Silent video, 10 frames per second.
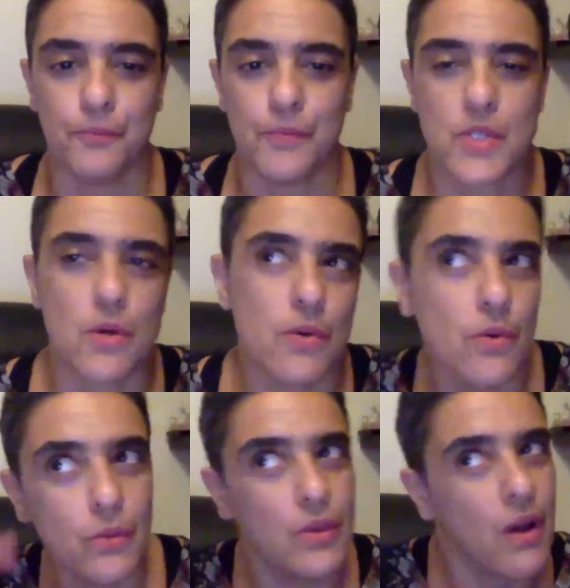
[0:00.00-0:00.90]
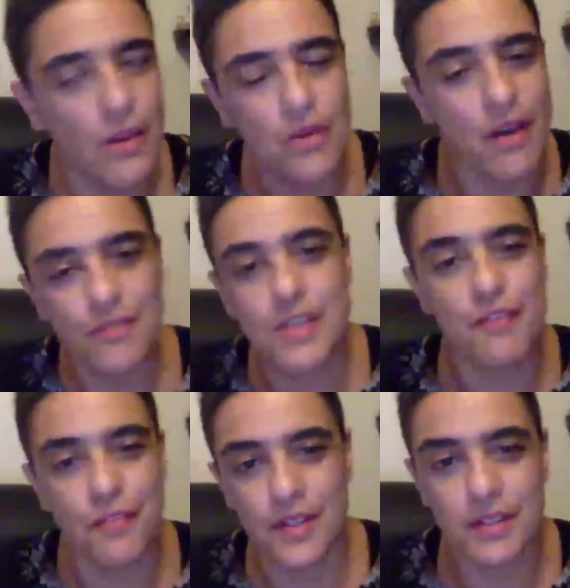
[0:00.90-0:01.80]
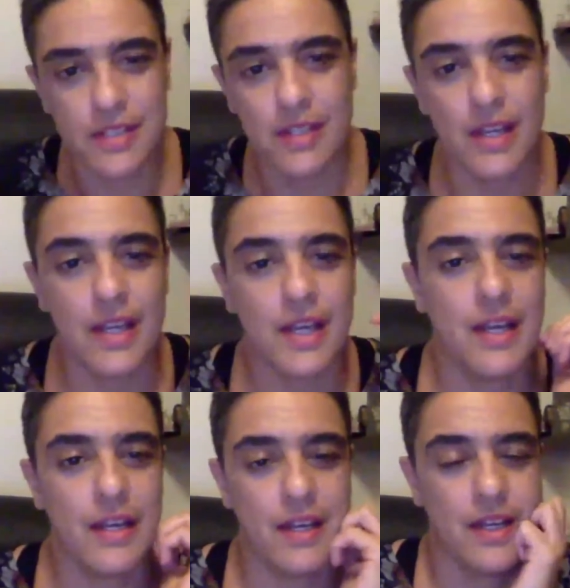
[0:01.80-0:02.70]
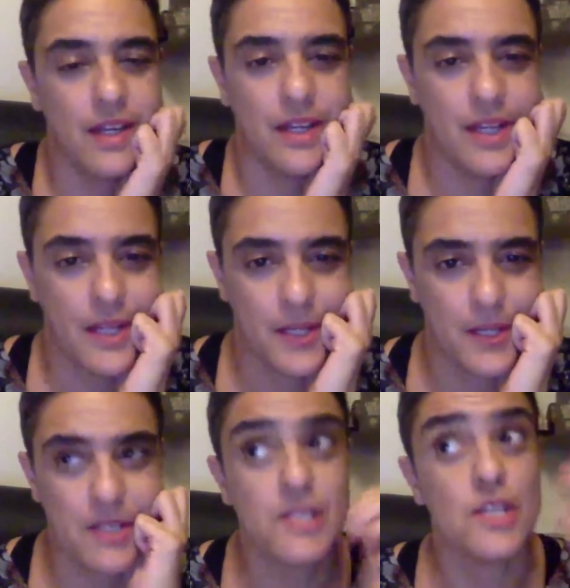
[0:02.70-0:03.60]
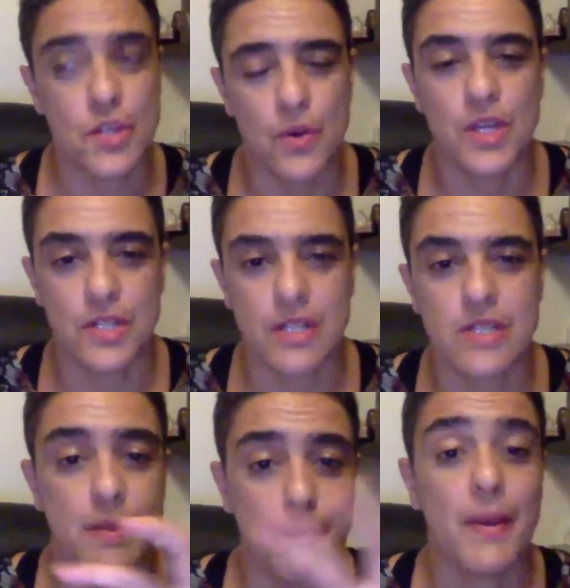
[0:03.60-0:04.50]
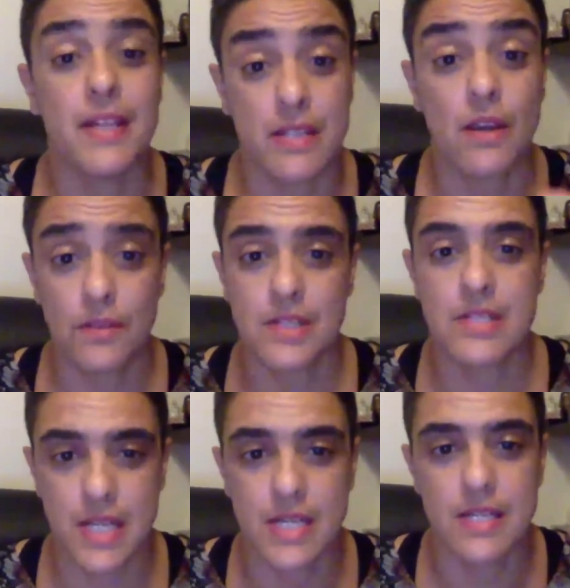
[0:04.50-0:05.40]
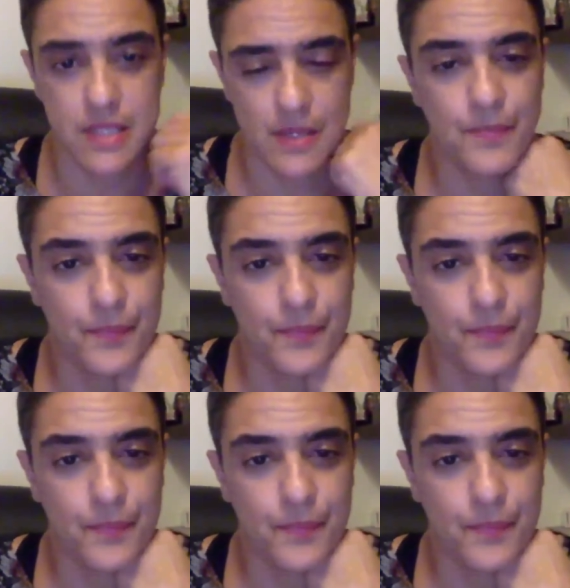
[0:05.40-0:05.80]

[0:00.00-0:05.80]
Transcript: So you have different situations depending on the states.